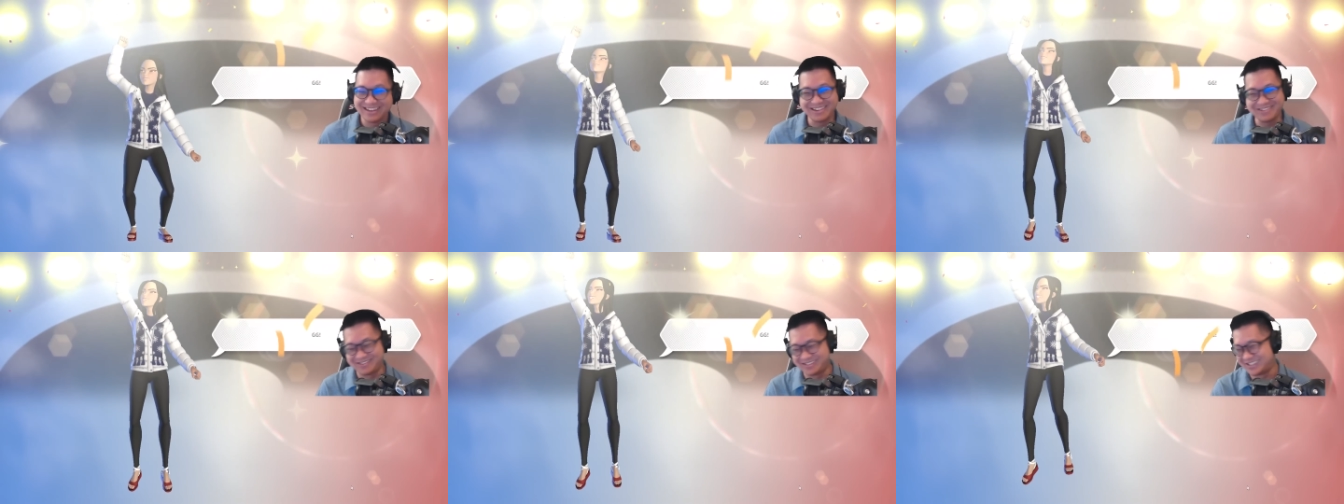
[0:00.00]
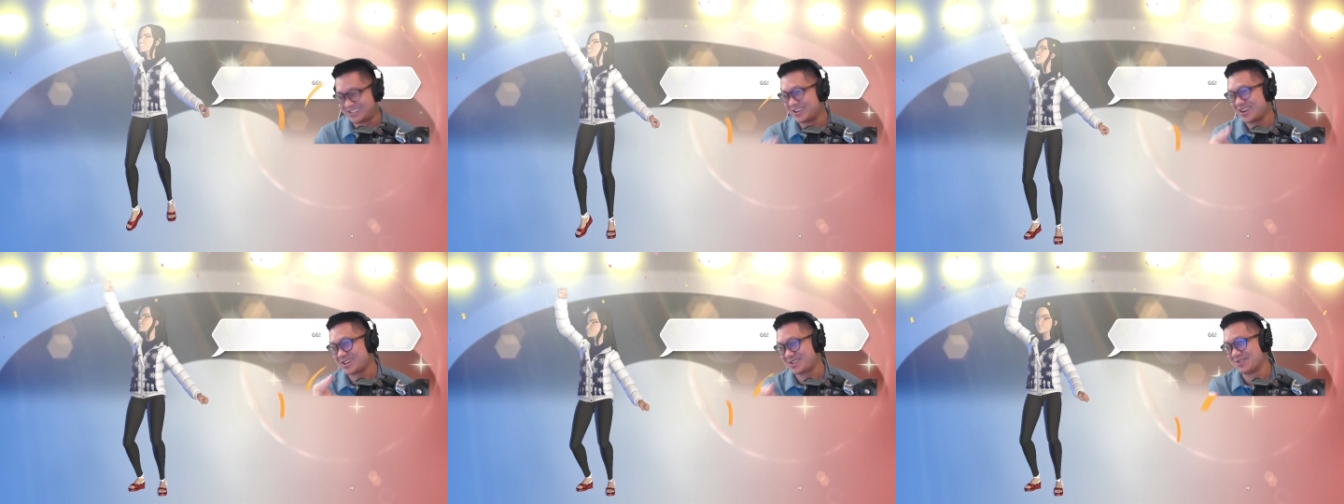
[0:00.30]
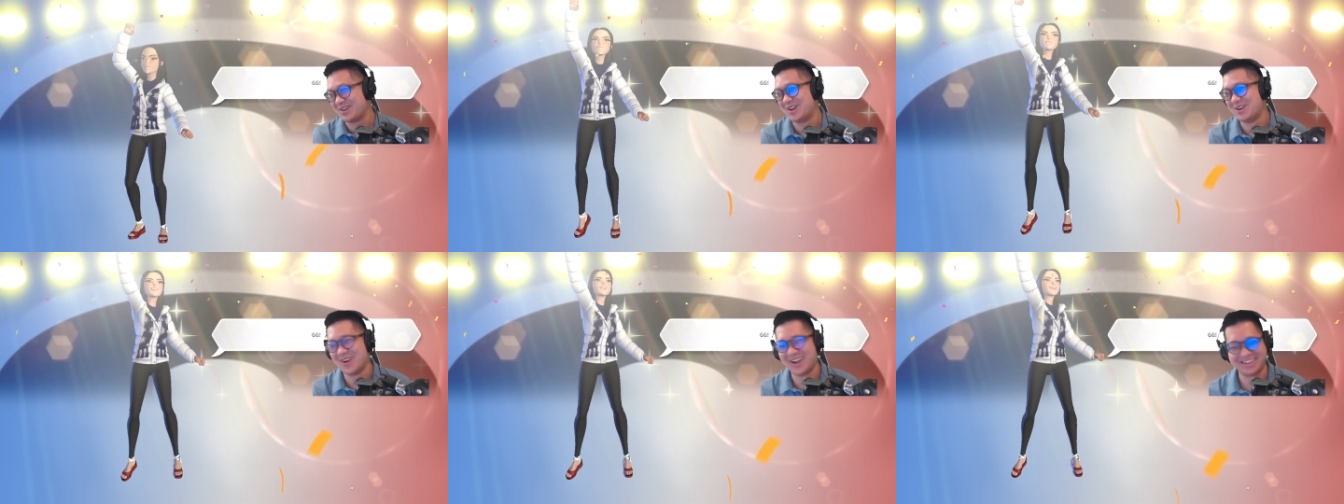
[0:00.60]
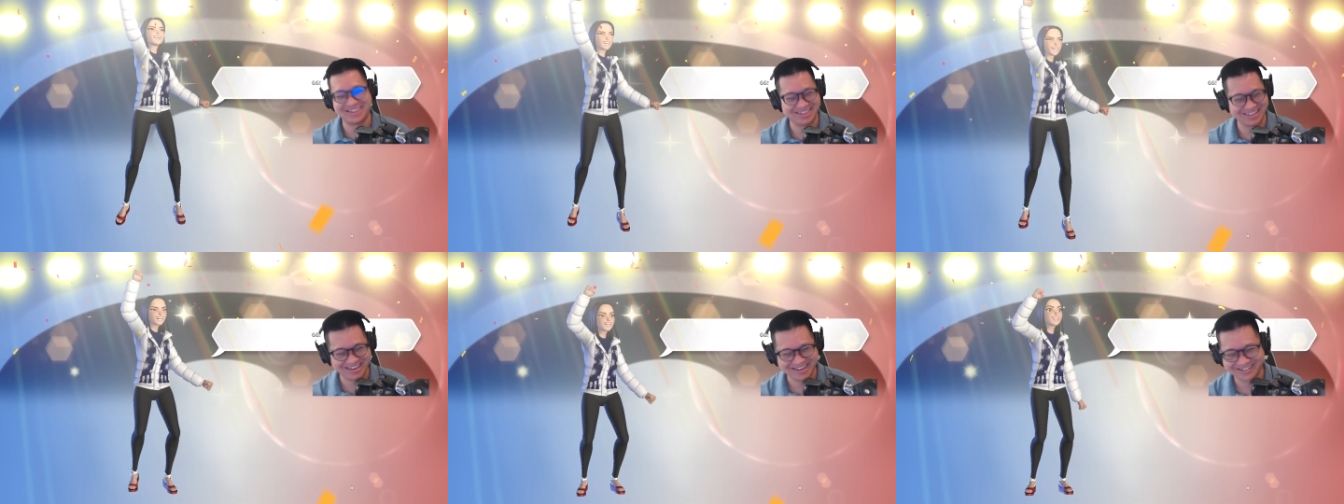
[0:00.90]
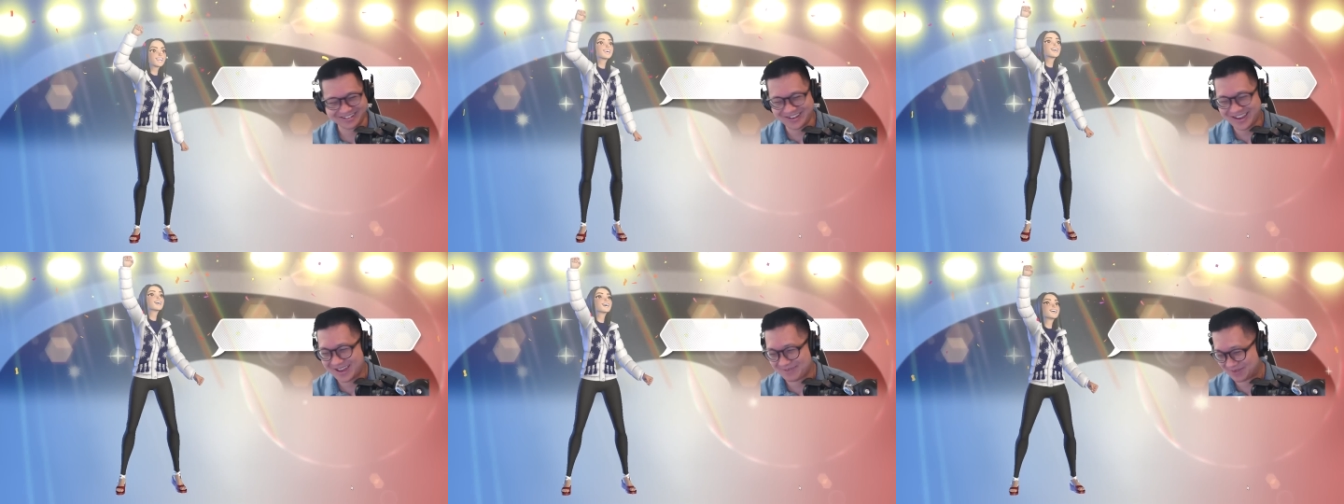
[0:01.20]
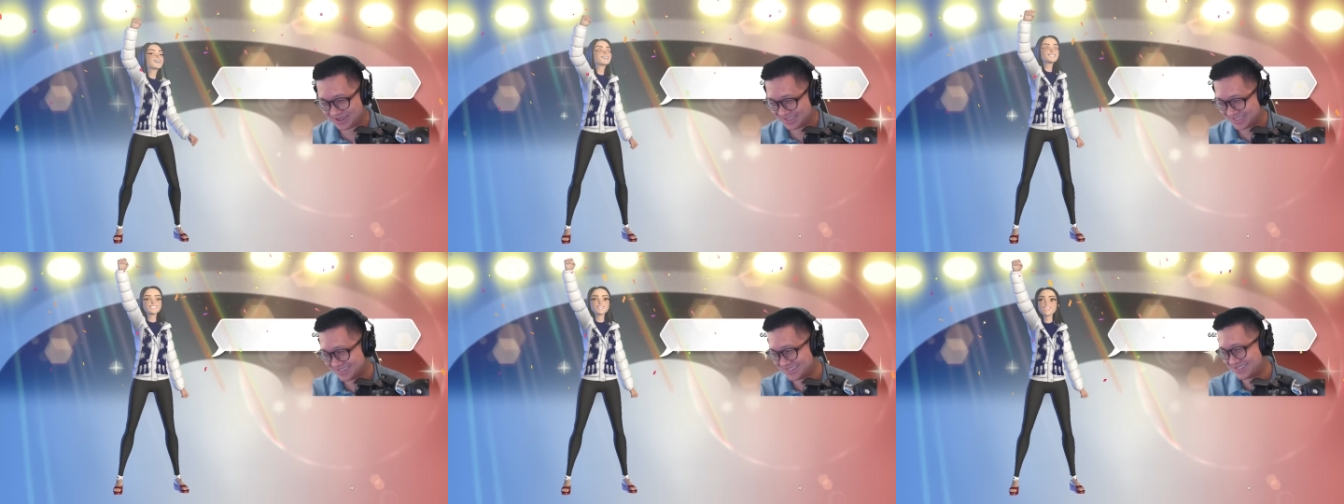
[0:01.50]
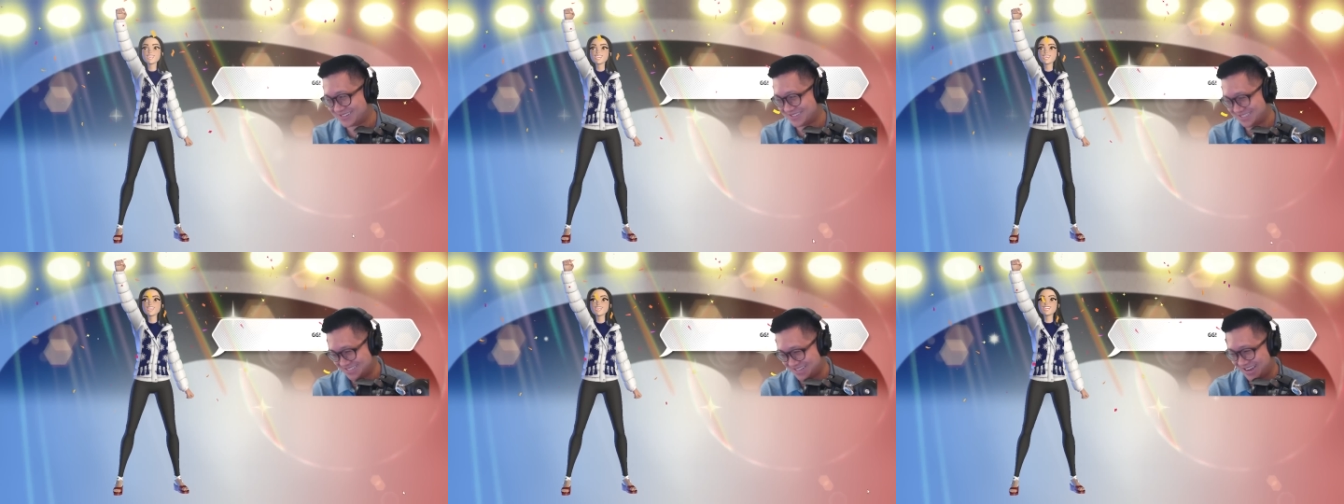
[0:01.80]
you tricked me right there. You had me a
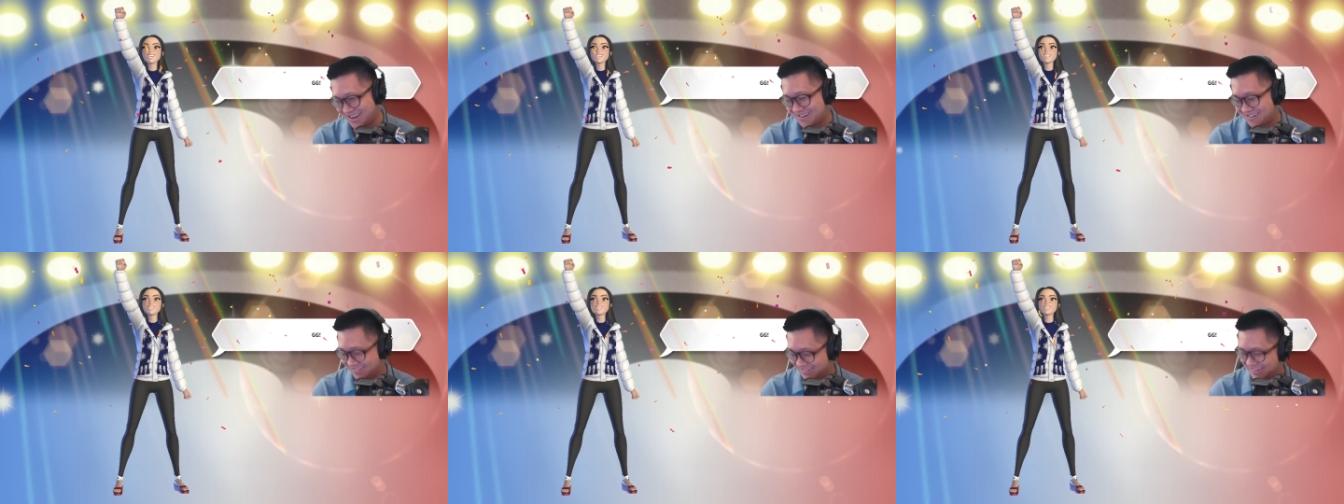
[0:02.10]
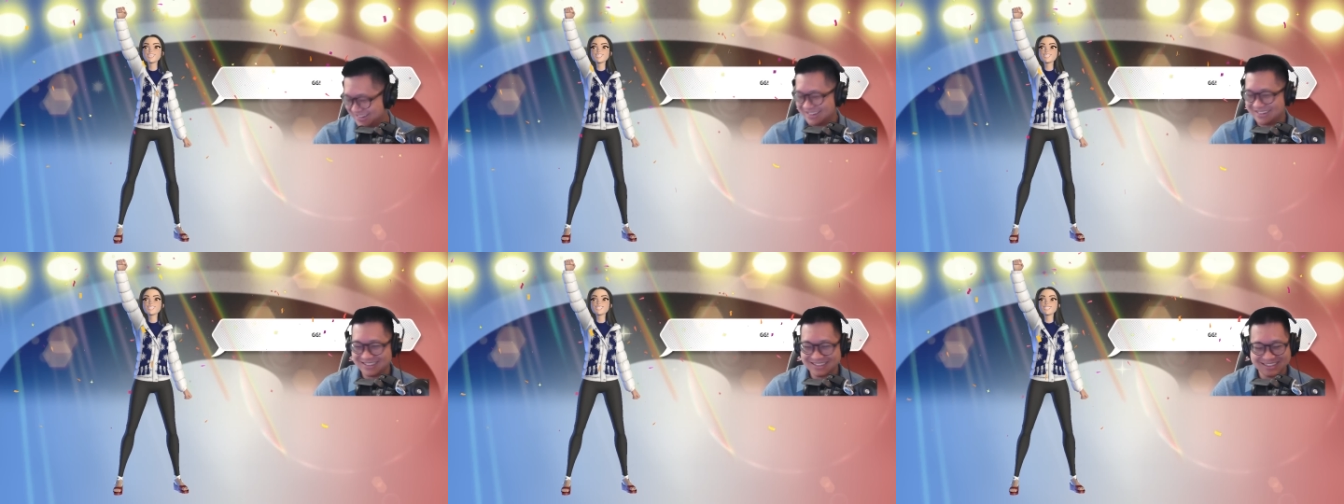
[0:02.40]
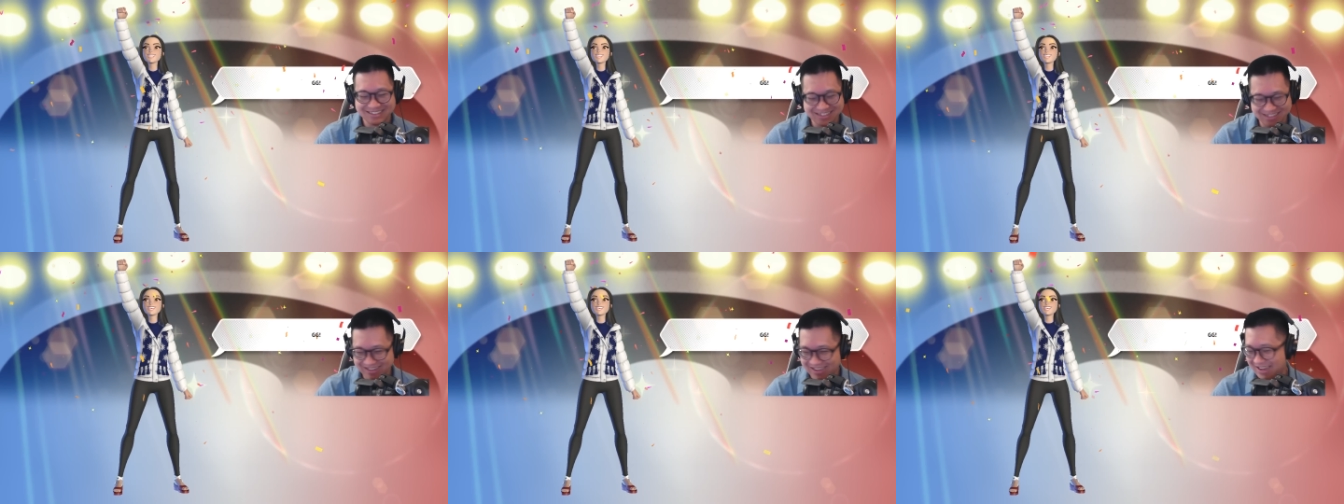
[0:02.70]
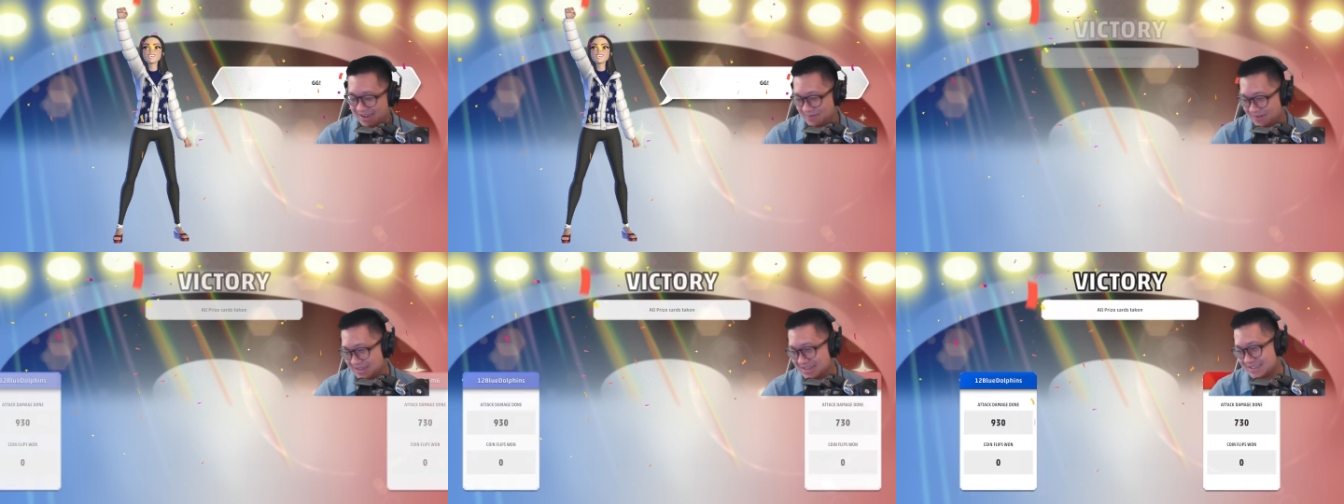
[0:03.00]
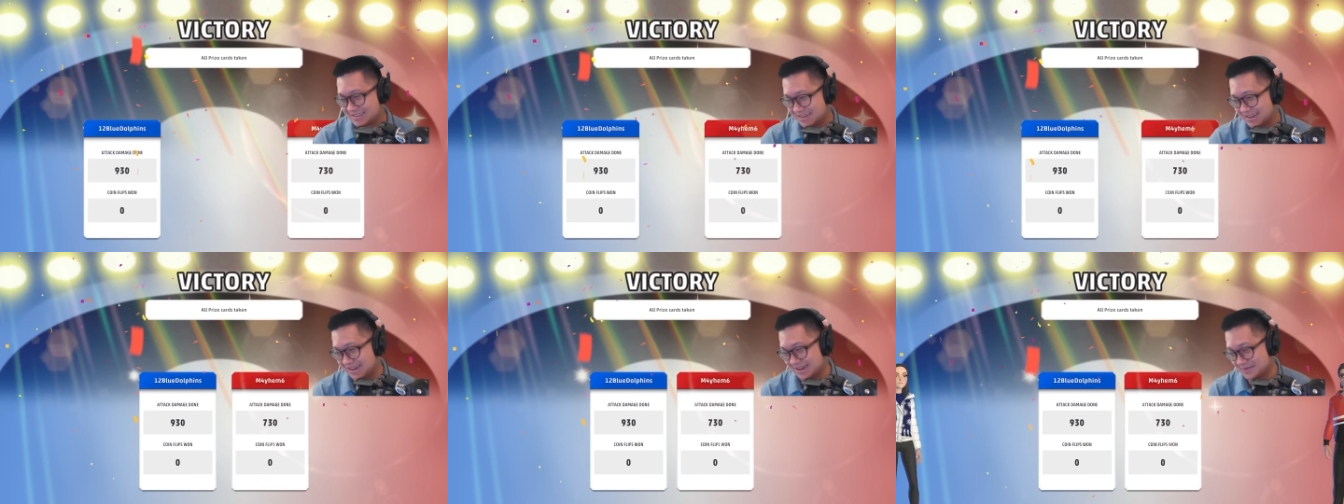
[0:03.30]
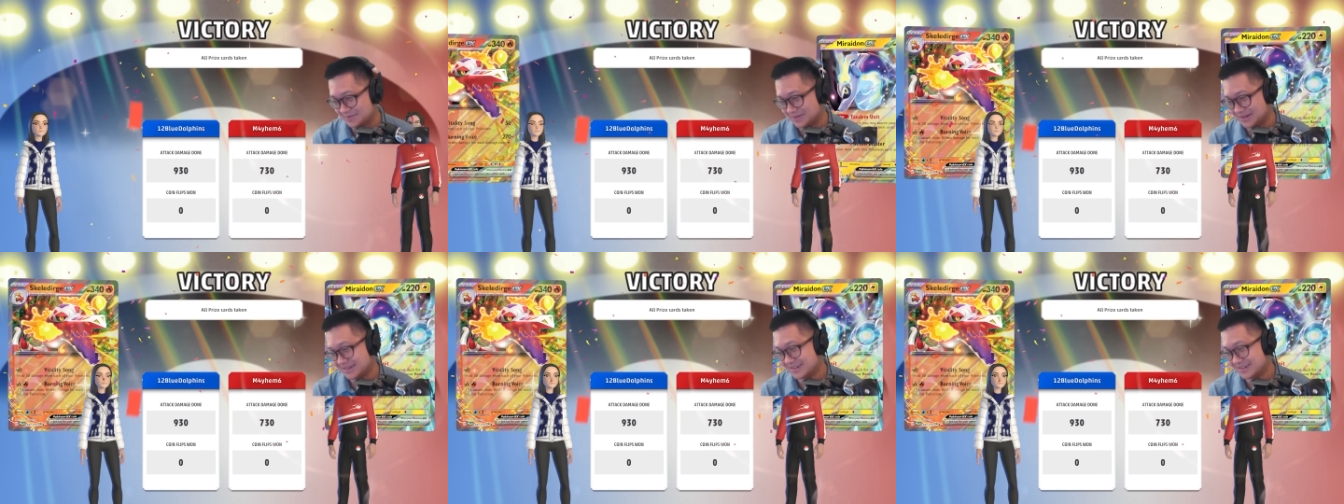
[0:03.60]
little scared. Good game, good game.